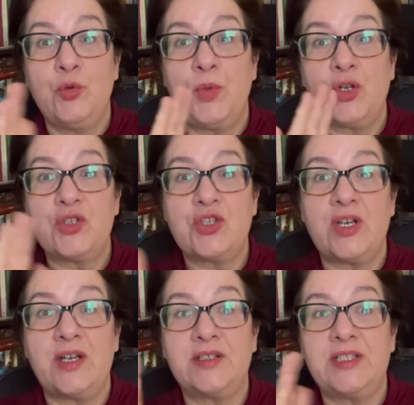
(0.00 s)
because there
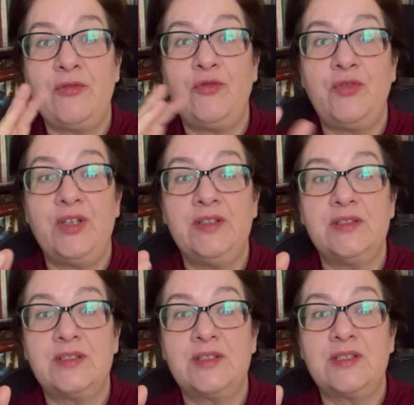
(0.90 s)
are different
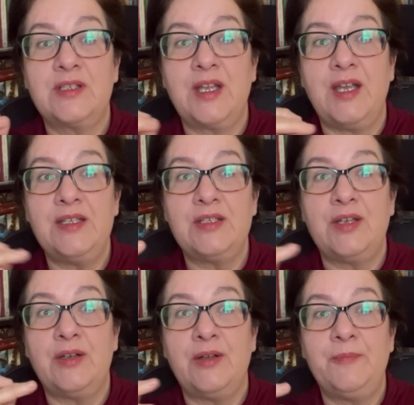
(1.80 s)
kind
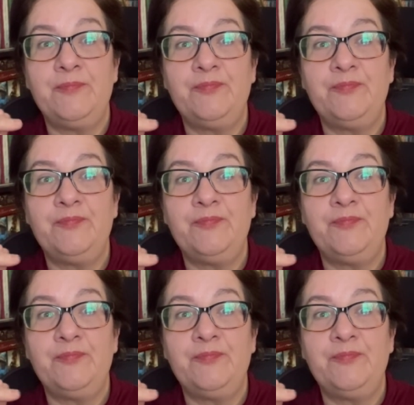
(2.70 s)
of